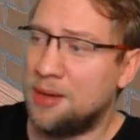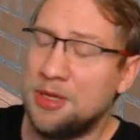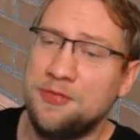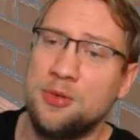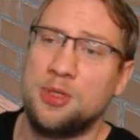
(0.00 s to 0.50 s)

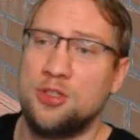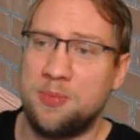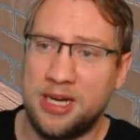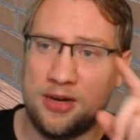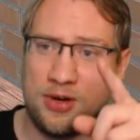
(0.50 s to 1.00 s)
If you want to
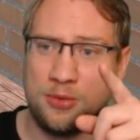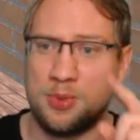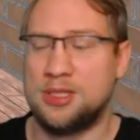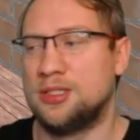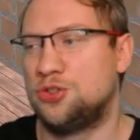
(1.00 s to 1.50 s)
play around
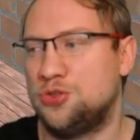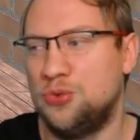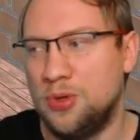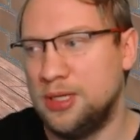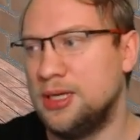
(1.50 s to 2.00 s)
with this
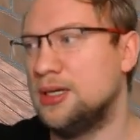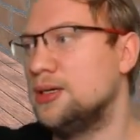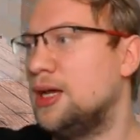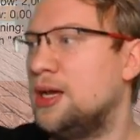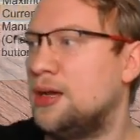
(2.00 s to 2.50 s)
tool
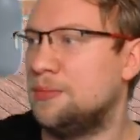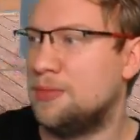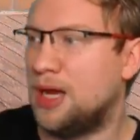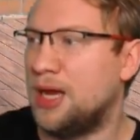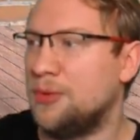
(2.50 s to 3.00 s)
here,
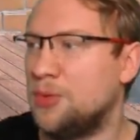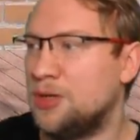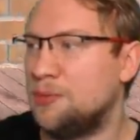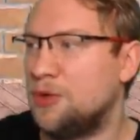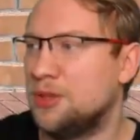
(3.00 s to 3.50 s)
I
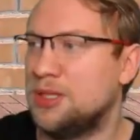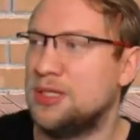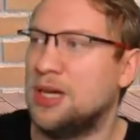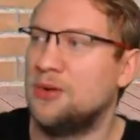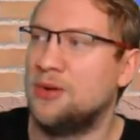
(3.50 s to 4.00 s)
will put the
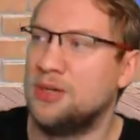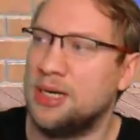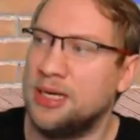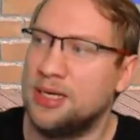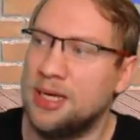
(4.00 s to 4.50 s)
download
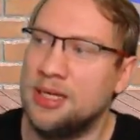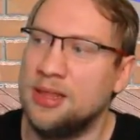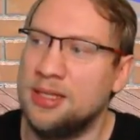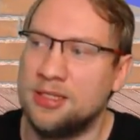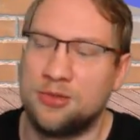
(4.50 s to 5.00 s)
link
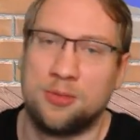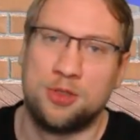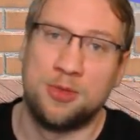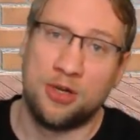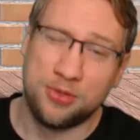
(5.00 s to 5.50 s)
in the
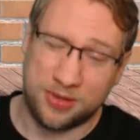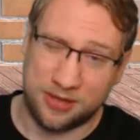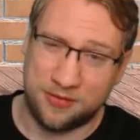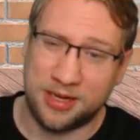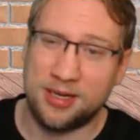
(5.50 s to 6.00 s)
description below. You
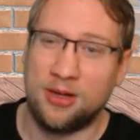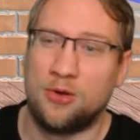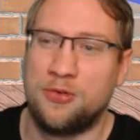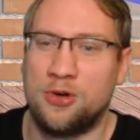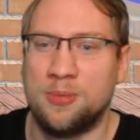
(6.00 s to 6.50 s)
can find it in
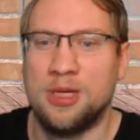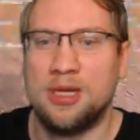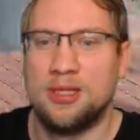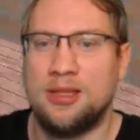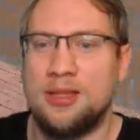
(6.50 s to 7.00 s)
our forum.
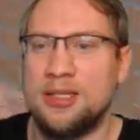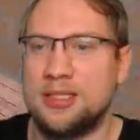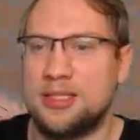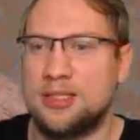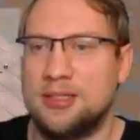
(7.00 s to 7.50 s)

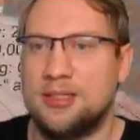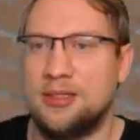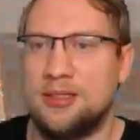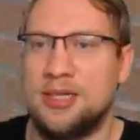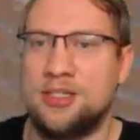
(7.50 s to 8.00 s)
This
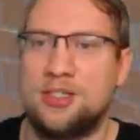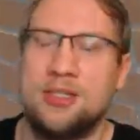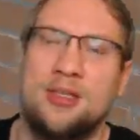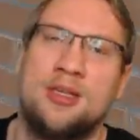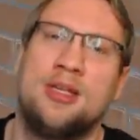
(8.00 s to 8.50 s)

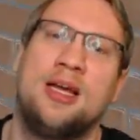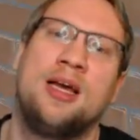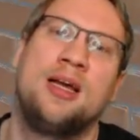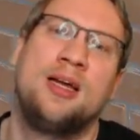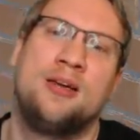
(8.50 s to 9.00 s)
digital
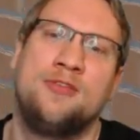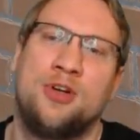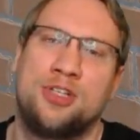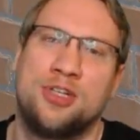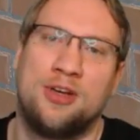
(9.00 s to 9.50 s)

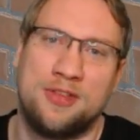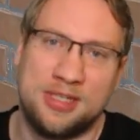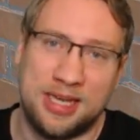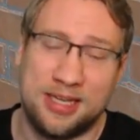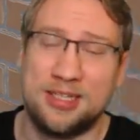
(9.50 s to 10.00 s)
version of the
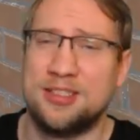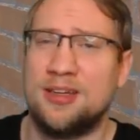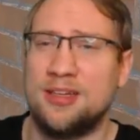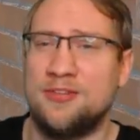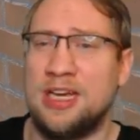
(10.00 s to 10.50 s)
tank is
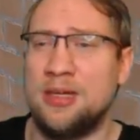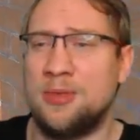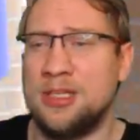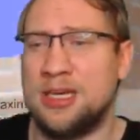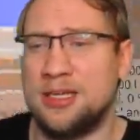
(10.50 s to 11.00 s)
not
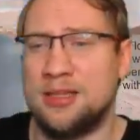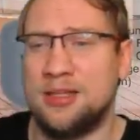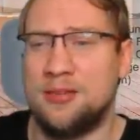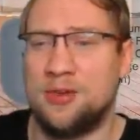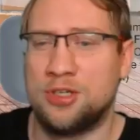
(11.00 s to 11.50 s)
available yet in
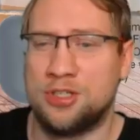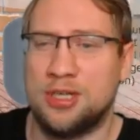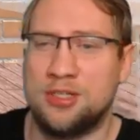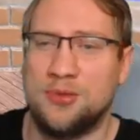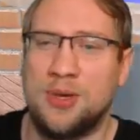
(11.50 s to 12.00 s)
the version
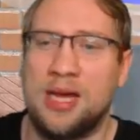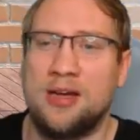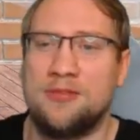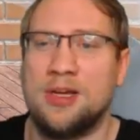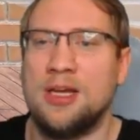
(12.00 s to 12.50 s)
that you
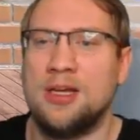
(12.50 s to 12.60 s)
have.